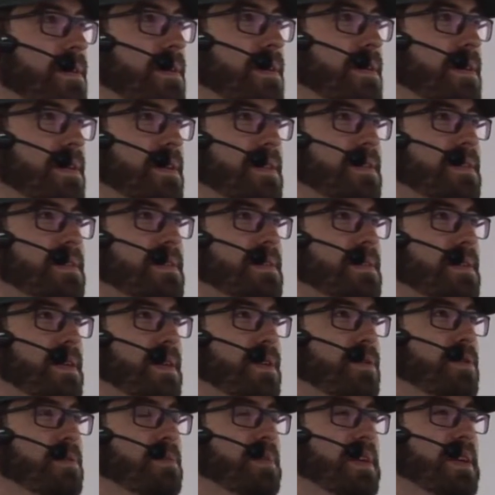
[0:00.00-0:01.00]
it
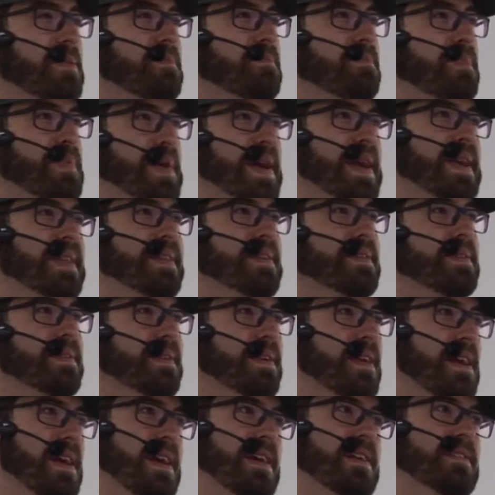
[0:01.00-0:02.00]
will be a pain in
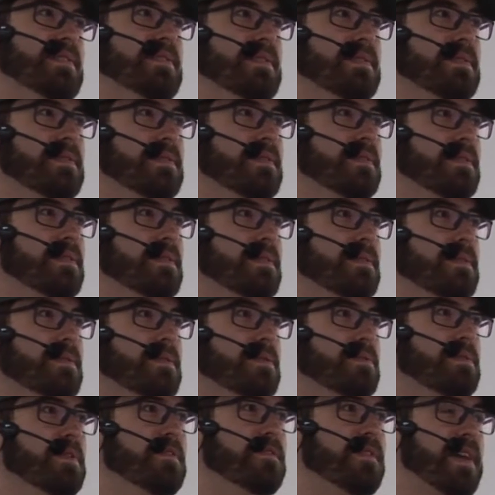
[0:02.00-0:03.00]
the ass
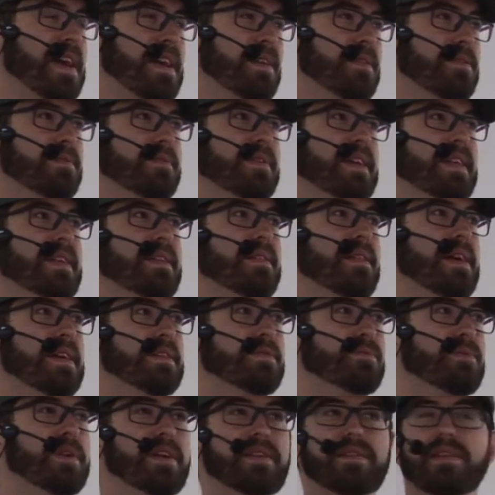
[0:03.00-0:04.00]
to refactor that
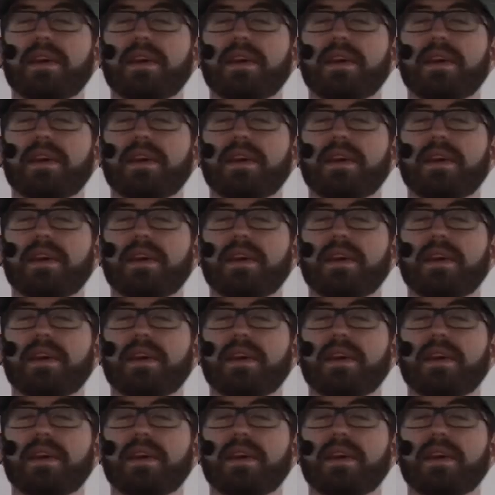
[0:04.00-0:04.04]
class right